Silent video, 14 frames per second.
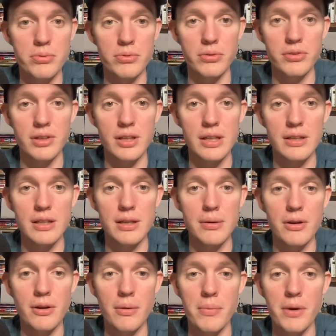We'll see that
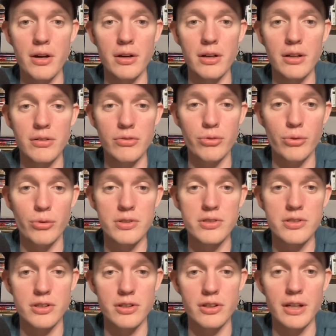the American
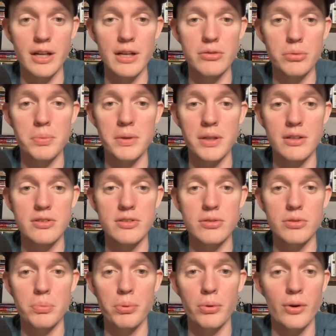forces under Gates would begin to
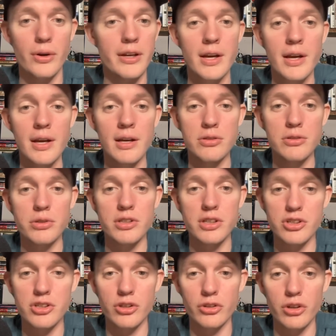deploy in
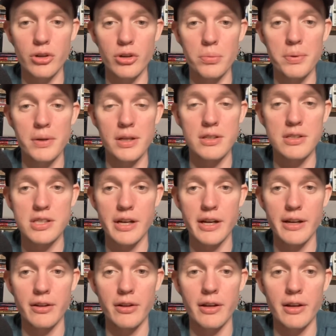traditional
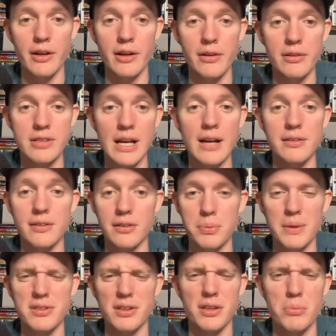European-style tactics,
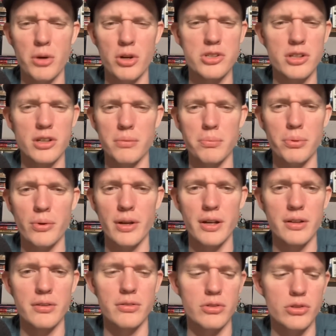basically marching on
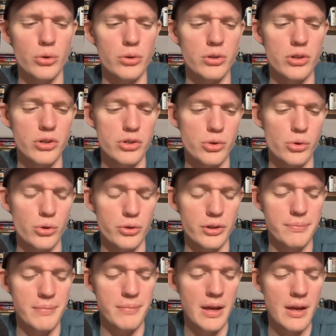parade shoulder to
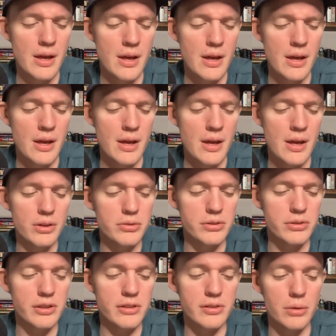shoulder. But
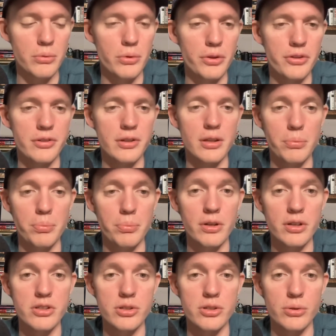anyways, with this said, we'll see the
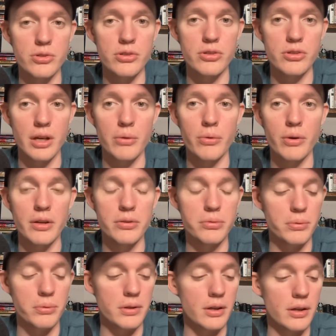British soldiers
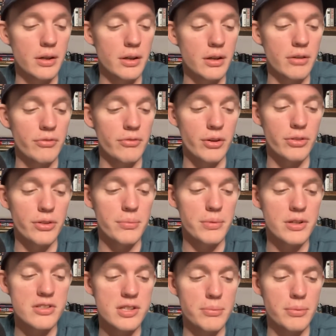likewise would confront them
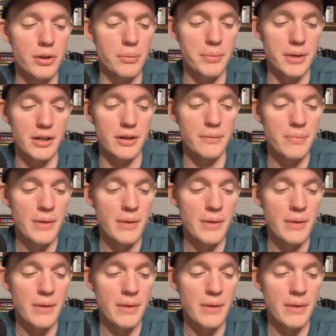in a similar manner.